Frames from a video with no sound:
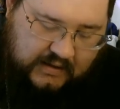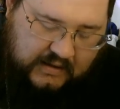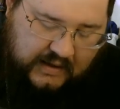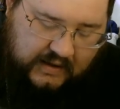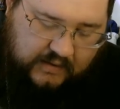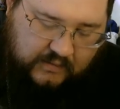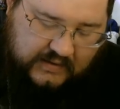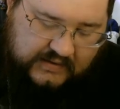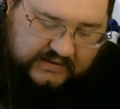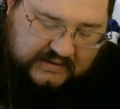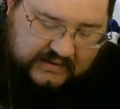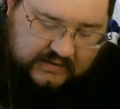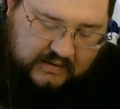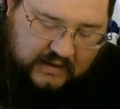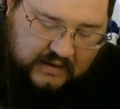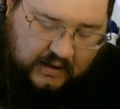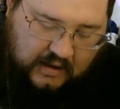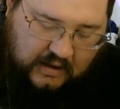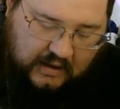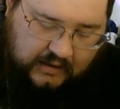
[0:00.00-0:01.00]
He was
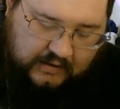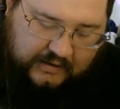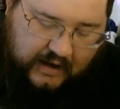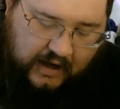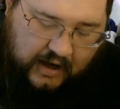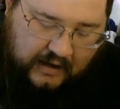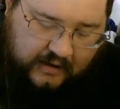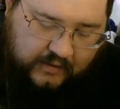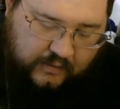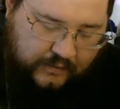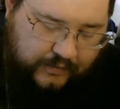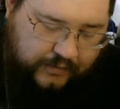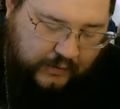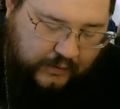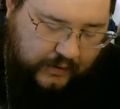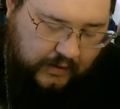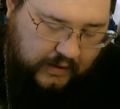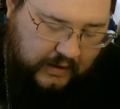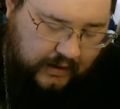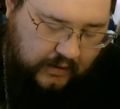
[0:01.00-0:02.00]
called Aku
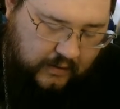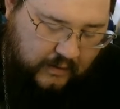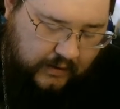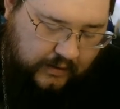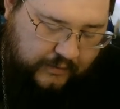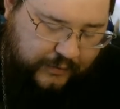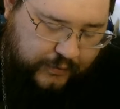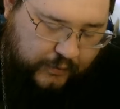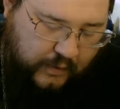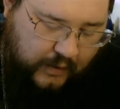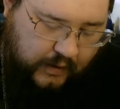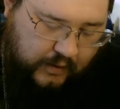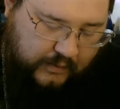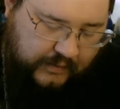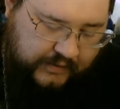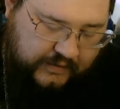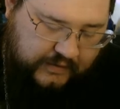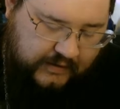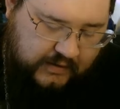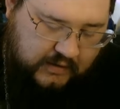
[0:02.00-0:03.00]
Thor, or Thor
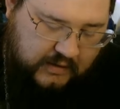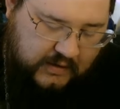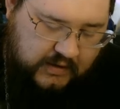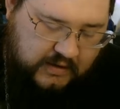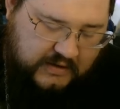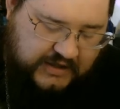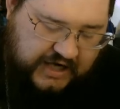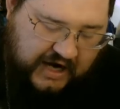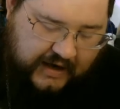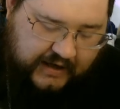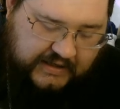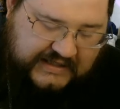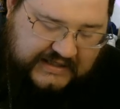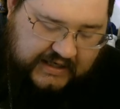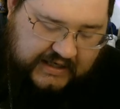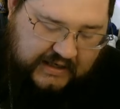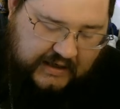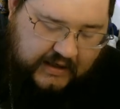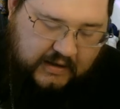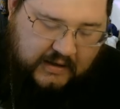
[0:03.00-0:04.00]
with the
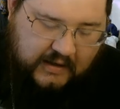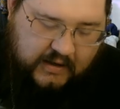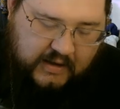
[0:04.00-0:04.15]
charioteer.